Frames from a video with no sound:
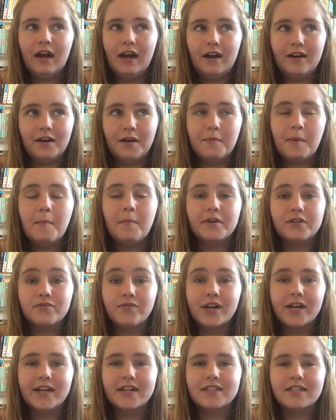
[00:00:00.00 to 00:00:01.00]
and I remember I was
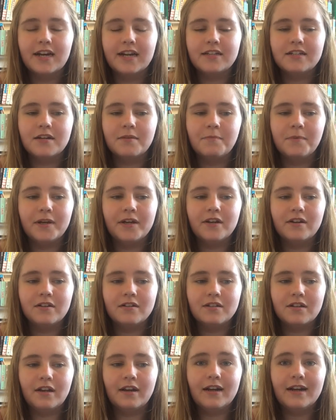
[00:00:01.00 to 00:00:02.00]
really excited
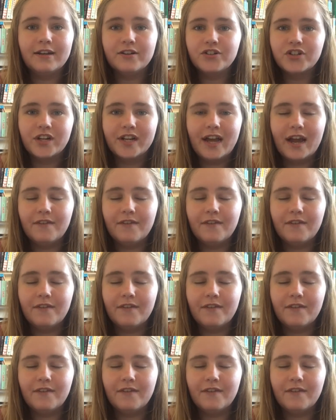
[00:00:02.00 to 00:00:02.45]
because like literally